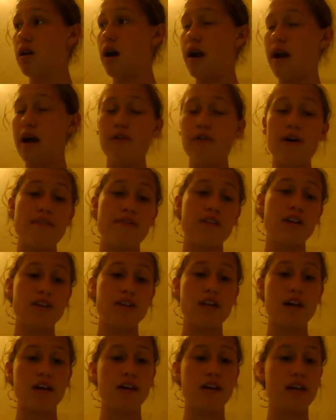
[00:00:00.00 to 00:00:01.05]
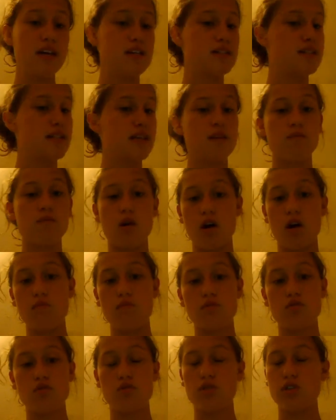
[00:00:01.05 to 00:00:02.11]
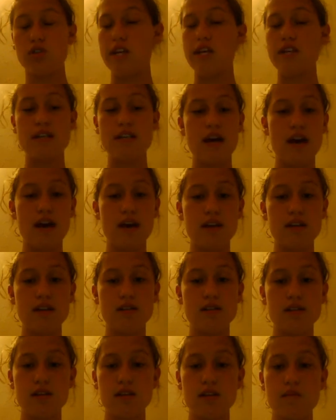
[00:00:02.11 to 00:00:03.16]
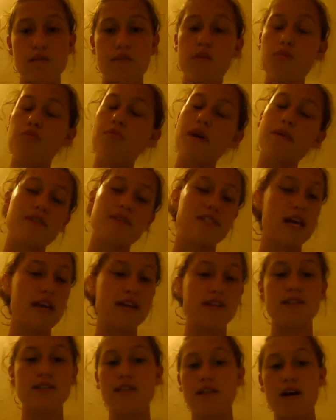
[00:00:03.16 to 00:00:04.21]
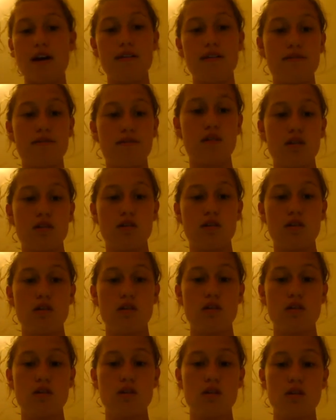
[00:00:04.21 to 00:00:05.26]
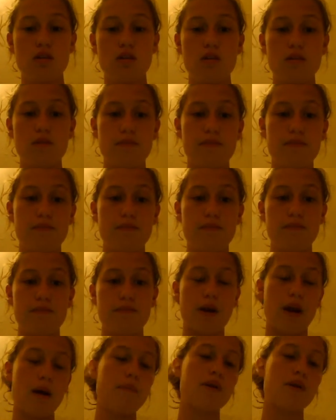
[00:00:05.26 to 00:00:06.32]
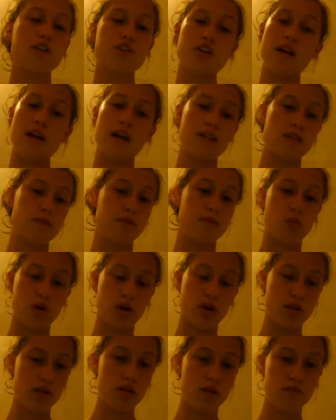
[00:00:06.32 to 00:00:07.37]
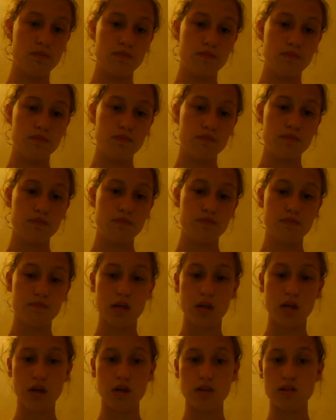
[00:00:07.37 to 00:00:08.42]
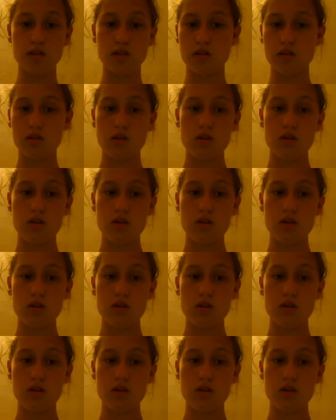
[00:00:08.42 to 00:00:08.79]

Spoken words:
And I don't have anything against teen moms or teen dads. People make mistakes in life. But I'm going to try not to be one of them. Because